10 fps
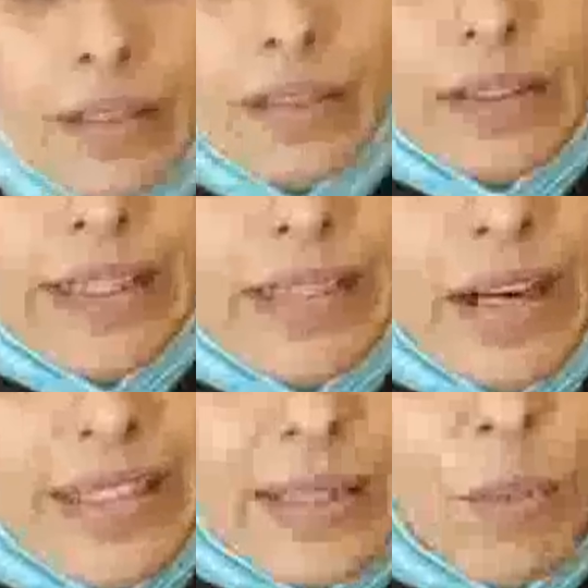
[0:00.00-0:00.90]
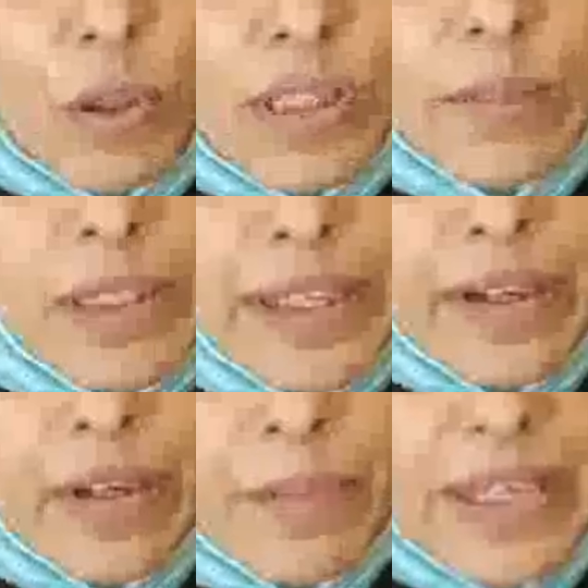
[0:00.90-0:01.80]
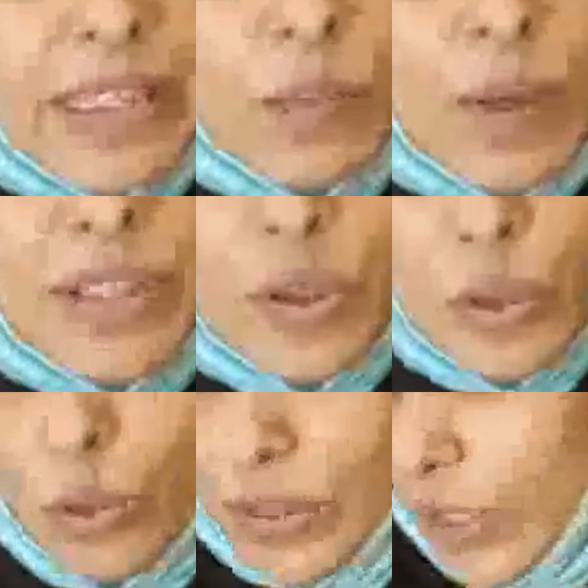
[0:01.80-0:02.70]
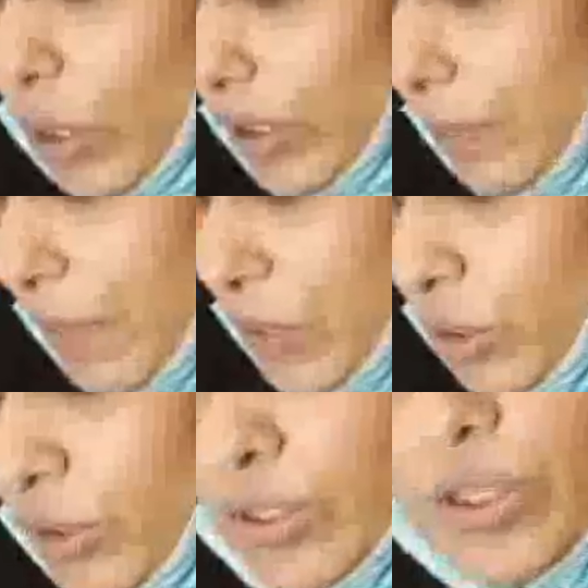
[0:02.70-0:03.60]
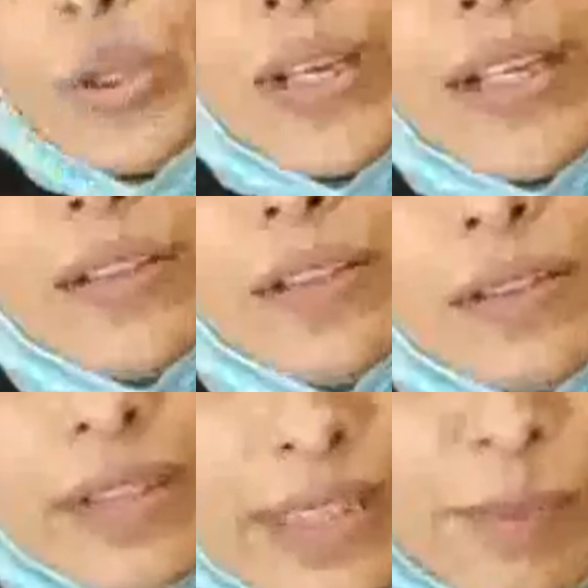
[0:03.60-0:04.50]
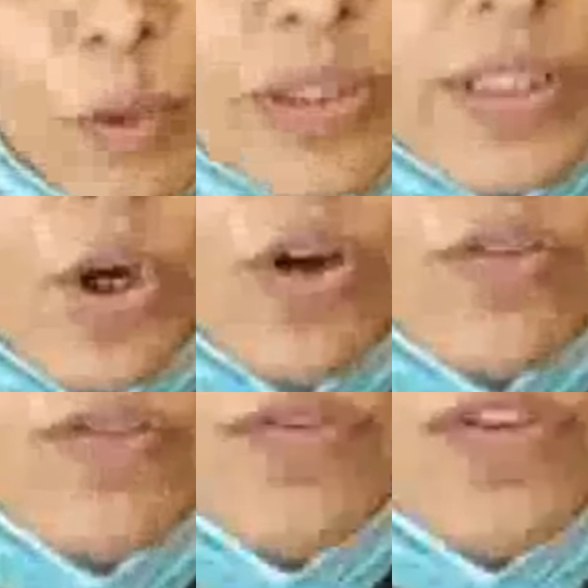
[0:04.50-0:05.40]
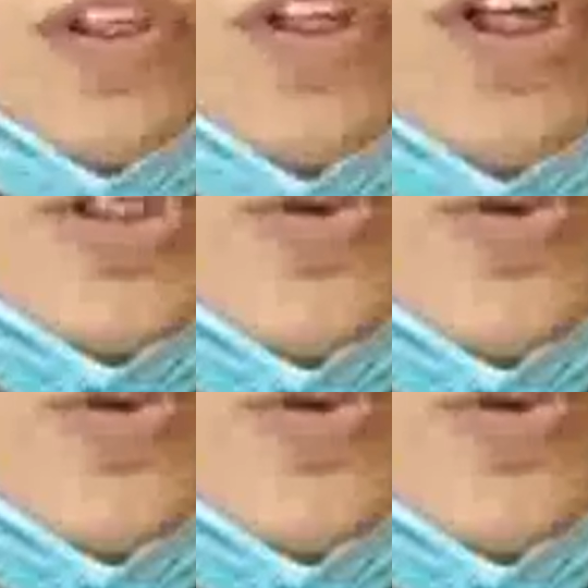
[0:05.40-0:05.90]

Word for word: these are disposable earpiece once you use it on the patient you can dispose it off you